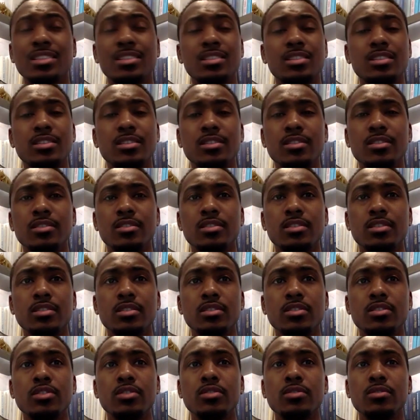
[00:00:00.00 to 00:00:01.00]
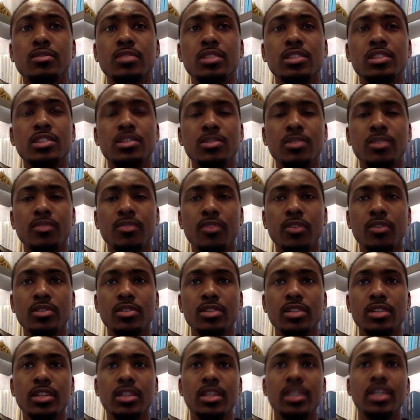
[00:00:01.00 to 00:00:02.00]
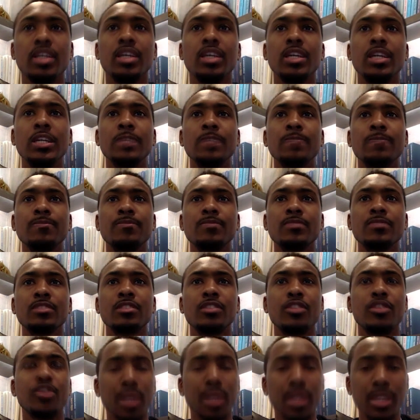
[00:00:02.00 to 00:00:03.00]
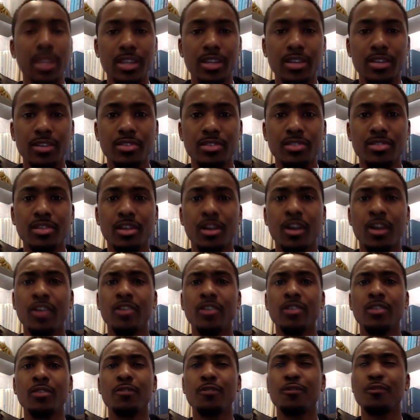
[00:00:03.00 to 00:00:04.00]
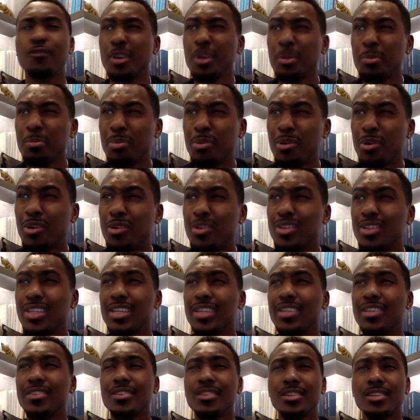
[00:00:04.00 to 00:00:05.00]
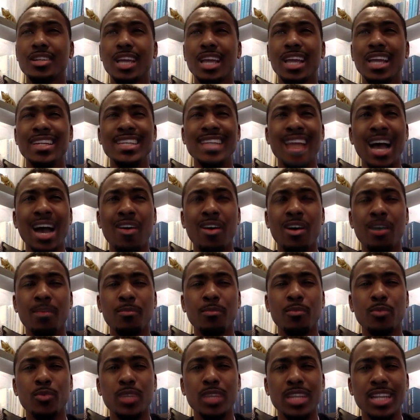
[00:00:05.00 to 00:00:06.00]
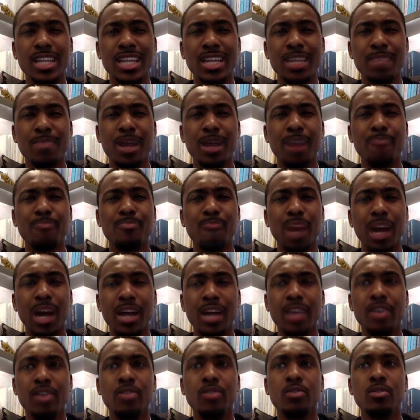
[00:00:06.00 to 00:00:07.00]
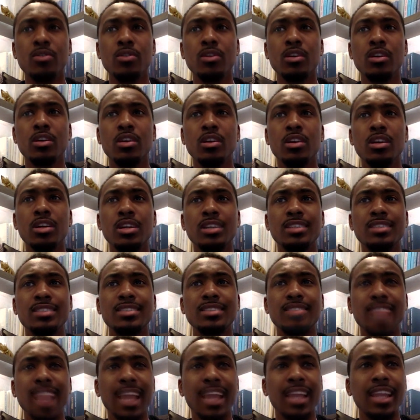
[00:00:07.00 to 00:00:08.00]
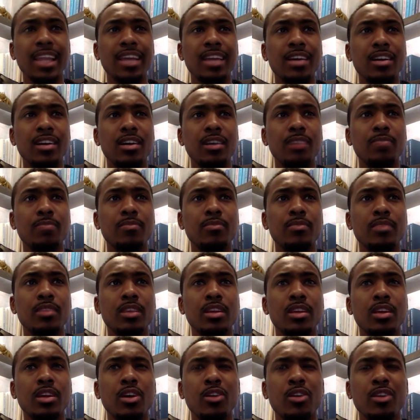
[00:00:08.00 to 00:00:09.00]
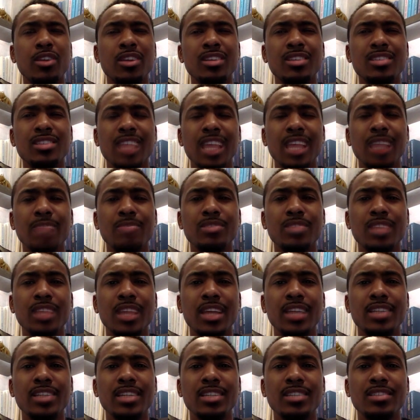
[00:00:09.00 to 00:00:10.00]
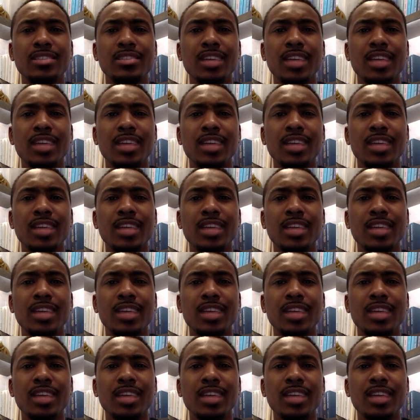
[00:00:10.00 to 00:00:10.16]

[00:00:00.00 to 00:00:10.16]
to this university. 3-year starter, football leader, and now I'm reading my bio, standing up on the same stage as a